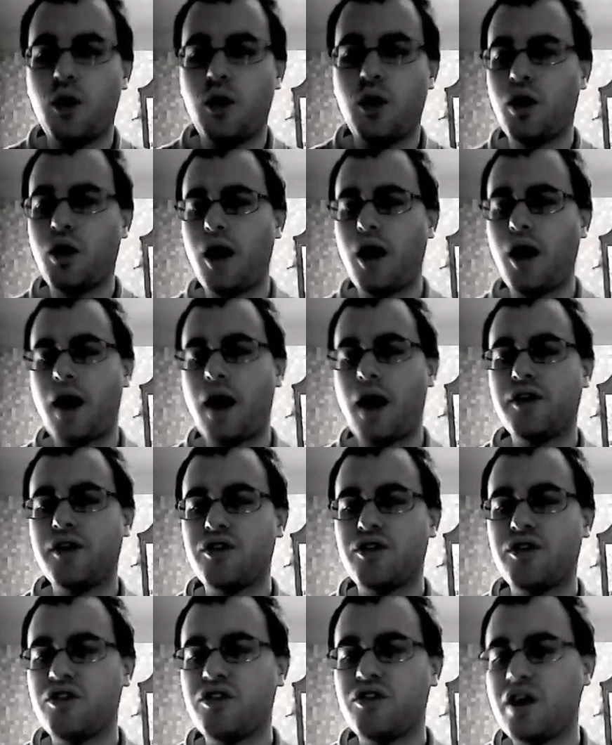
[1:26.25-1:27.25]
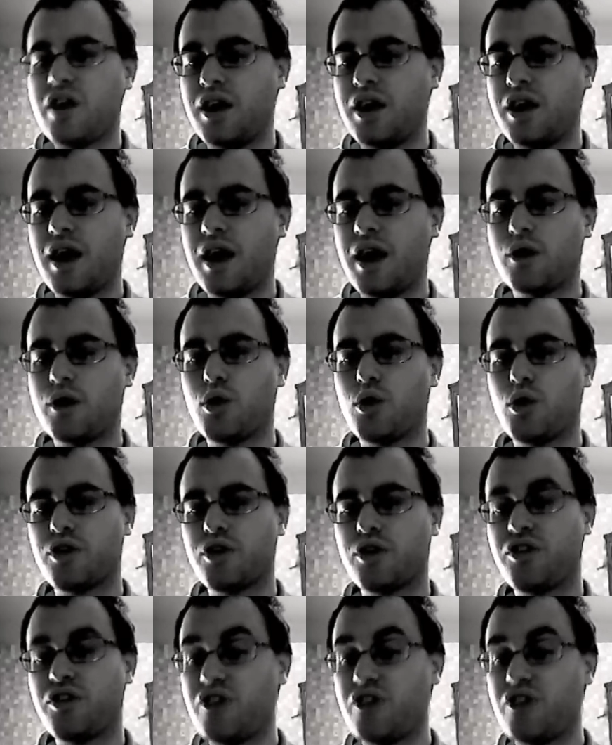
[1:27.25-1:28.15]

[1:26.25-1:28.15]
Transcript: Well, there's a second headquarters,